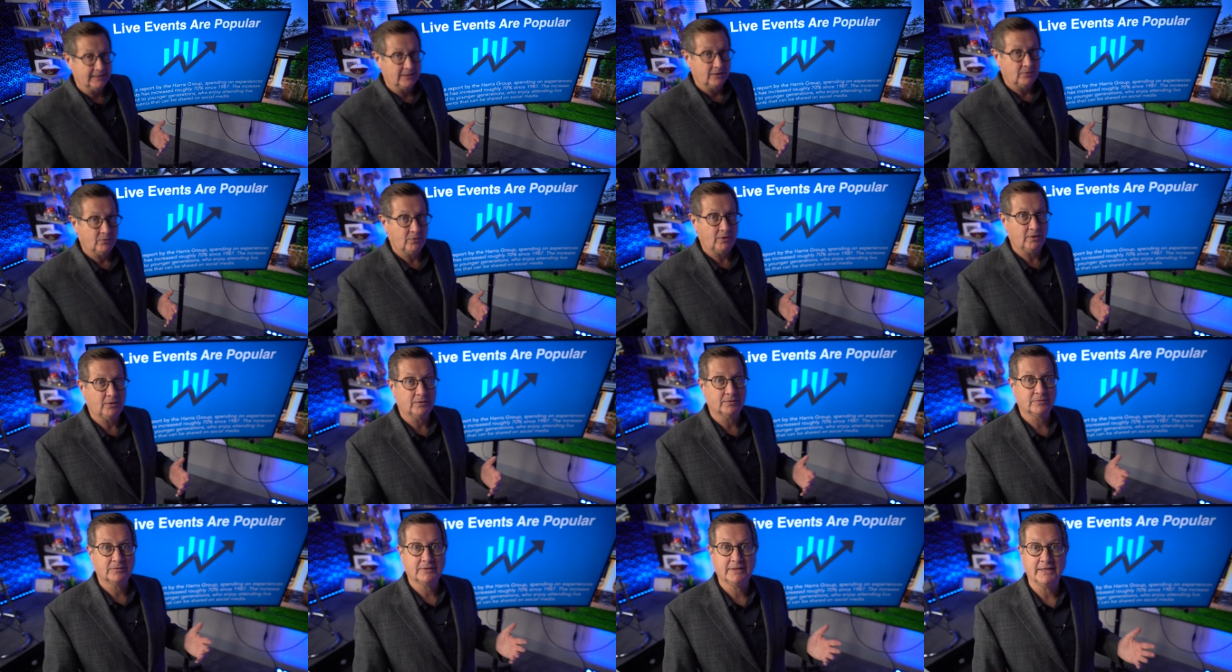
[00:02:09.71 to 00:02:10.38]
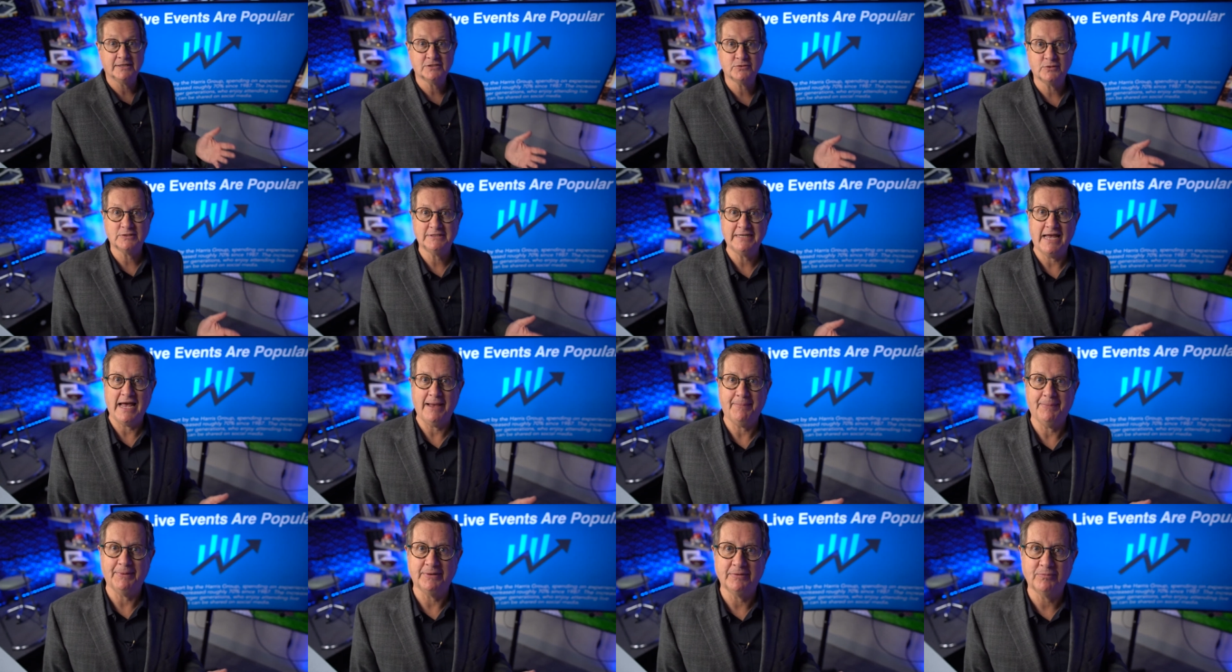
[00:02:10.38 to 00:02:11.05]
Well, guess what's
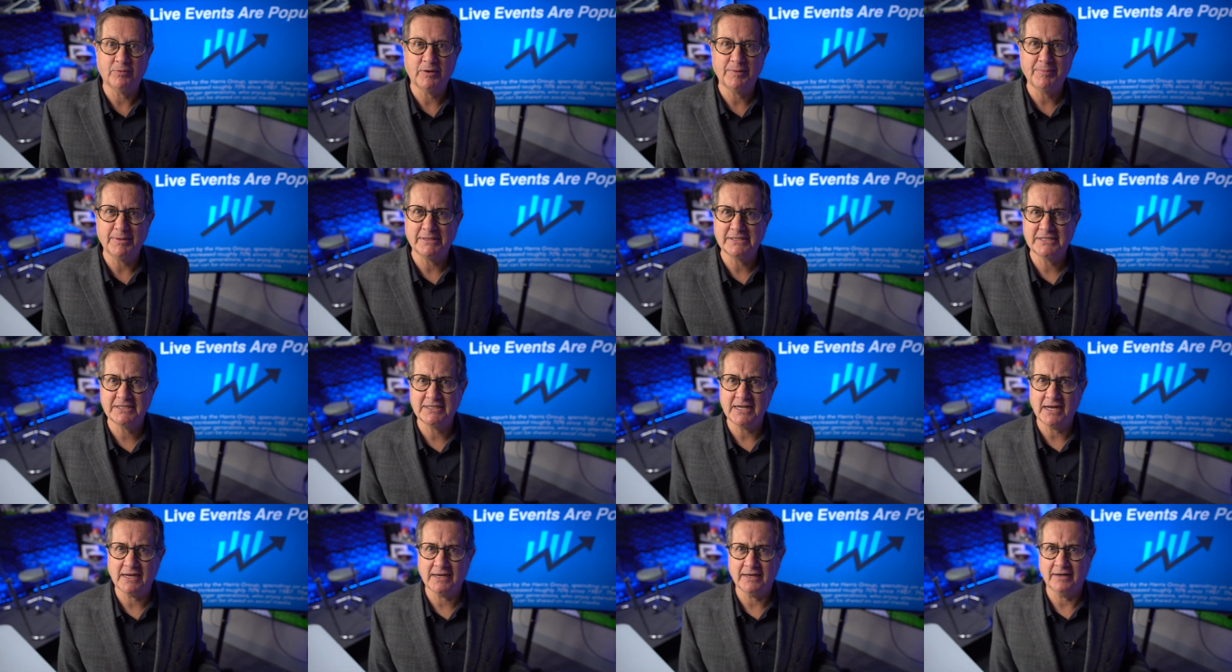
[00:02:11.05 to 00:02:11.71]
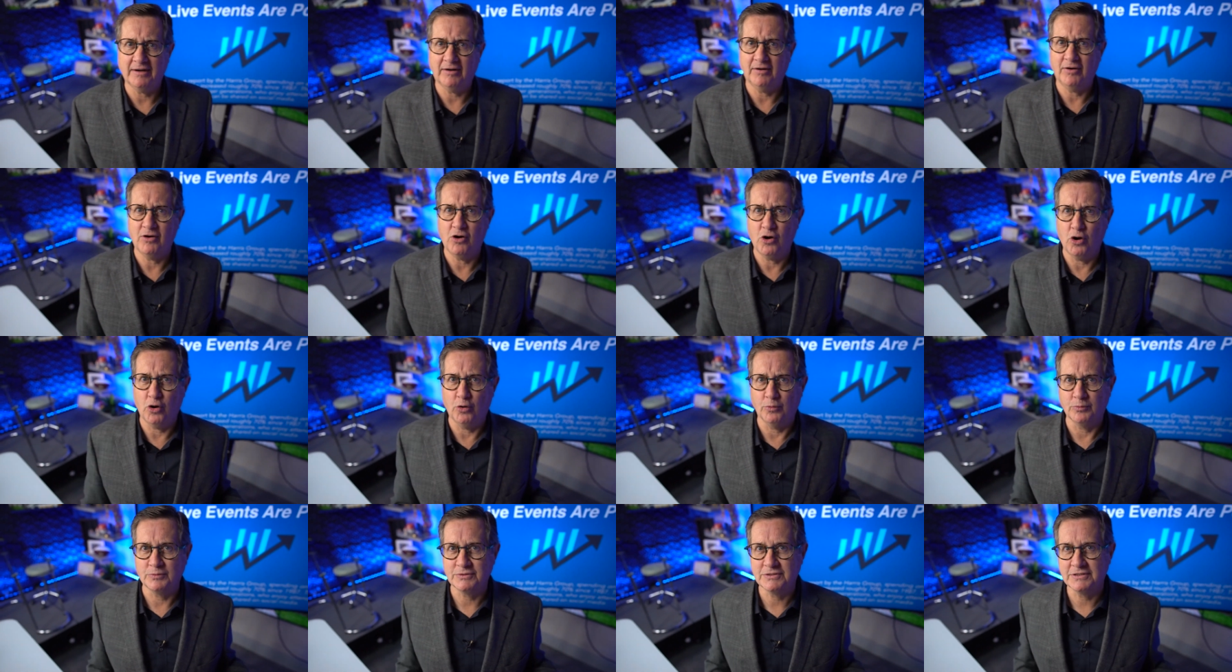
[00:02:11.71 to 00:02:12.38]
happened? We've been stuck in our
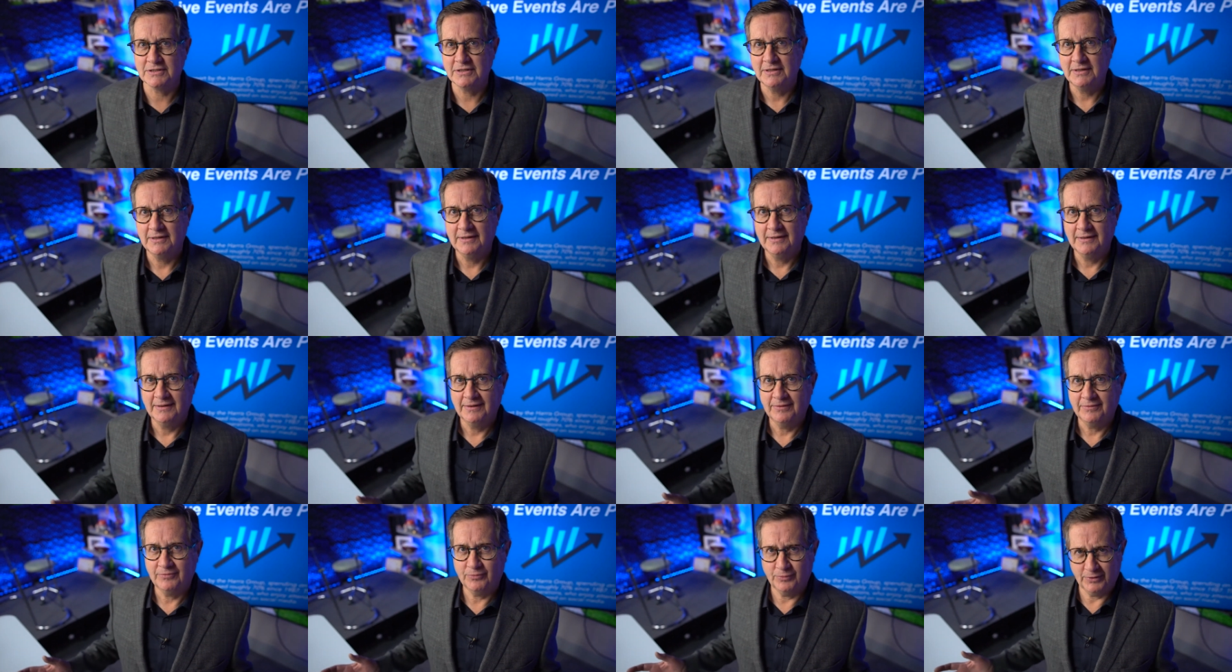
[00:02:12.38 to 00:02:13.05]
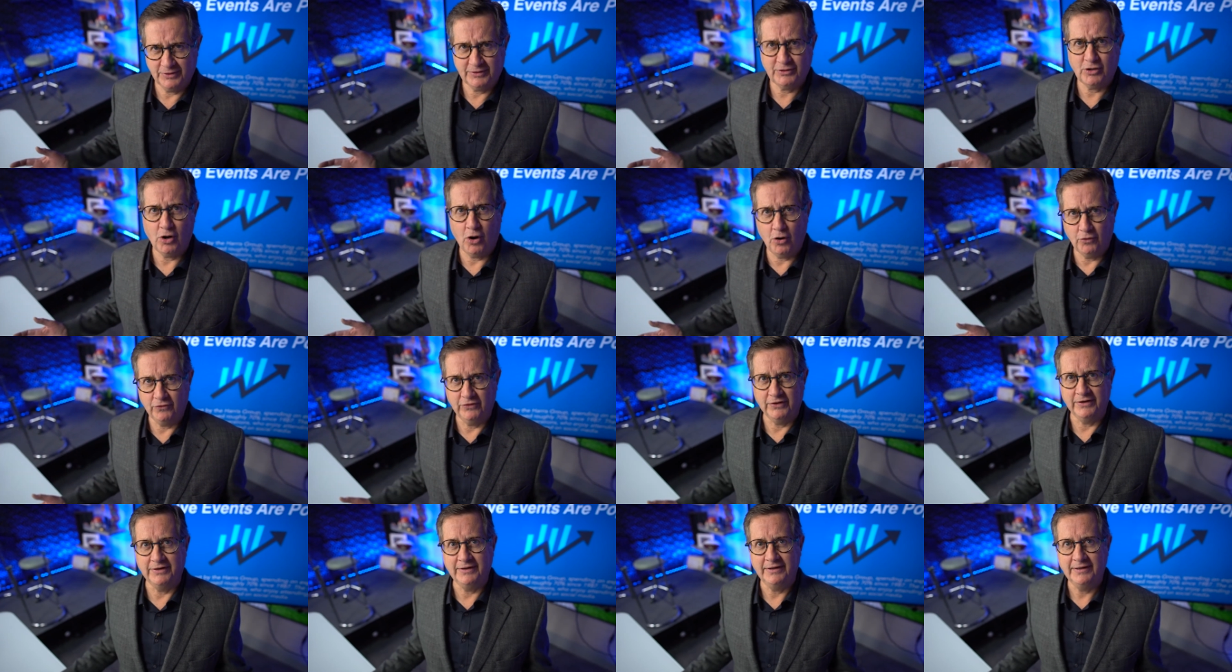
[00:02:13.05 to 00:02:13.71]
homes with
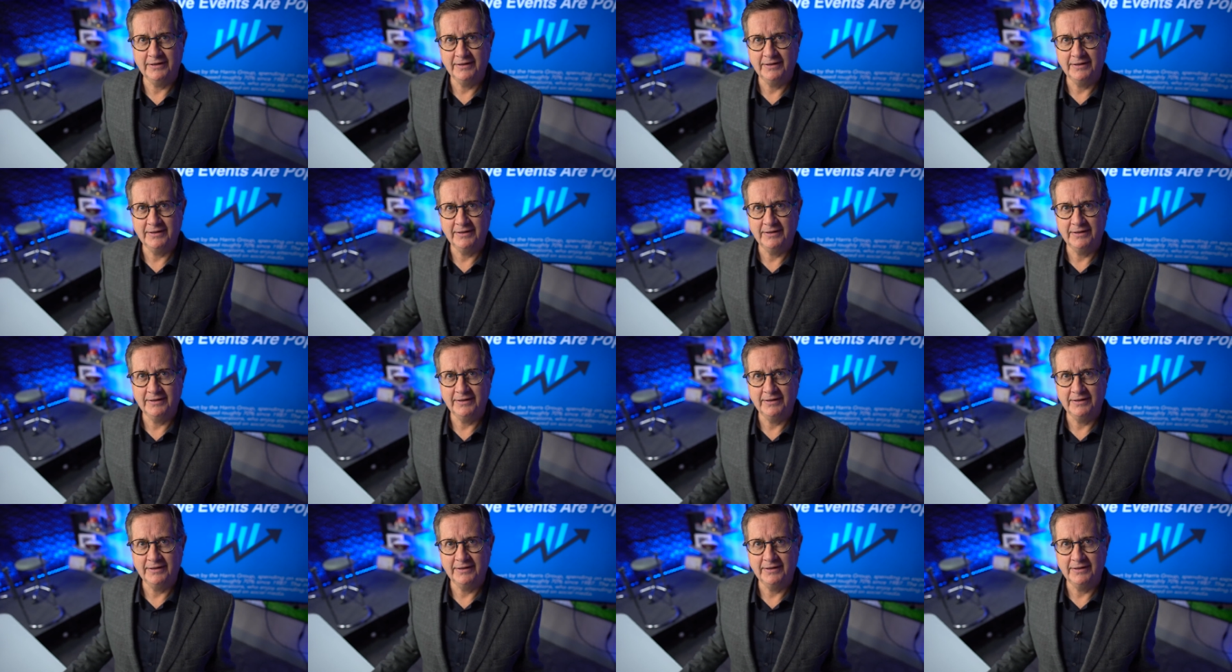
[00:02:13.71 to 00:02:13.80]
COVID.